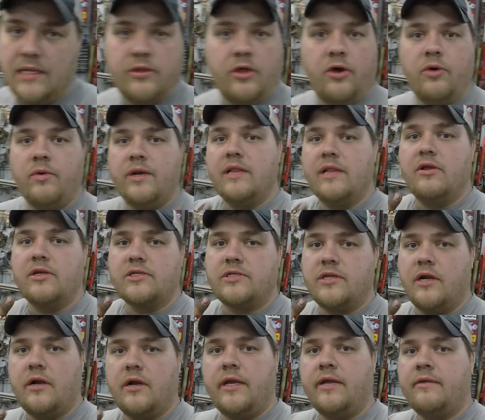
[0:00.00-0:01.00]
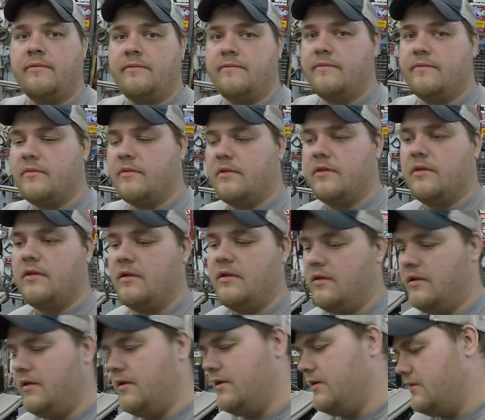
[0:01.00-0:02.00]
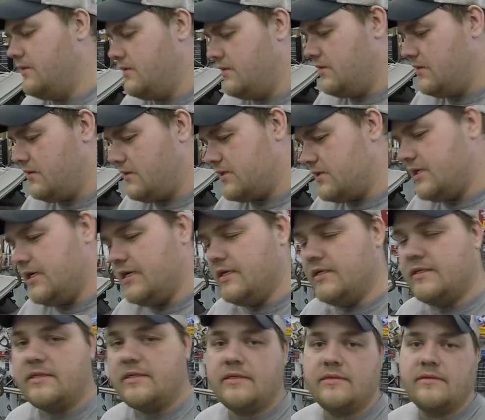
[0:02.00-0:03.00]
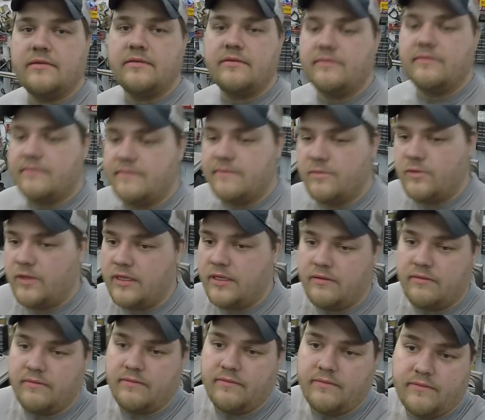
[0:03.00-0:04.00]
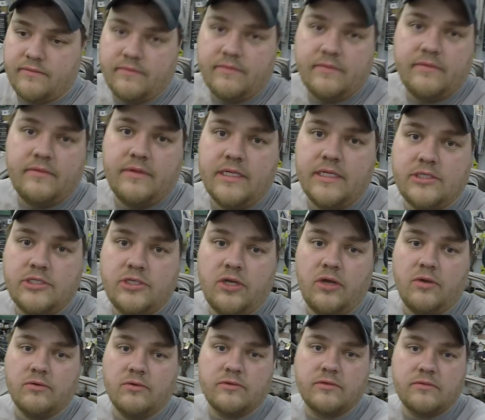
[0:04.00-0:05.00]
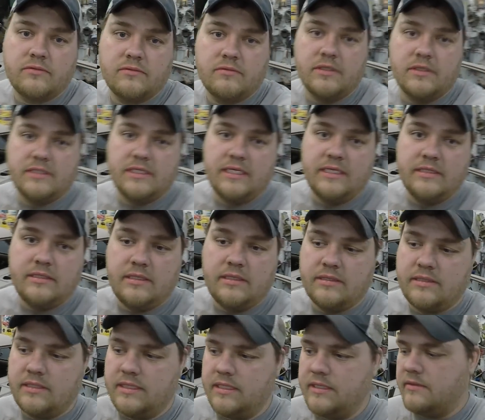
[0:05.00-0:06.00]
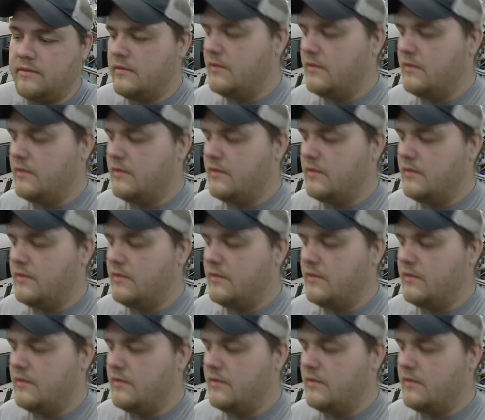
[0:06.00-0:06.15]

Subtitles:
know when it looks dirty because, well, it shows. It's easy to see.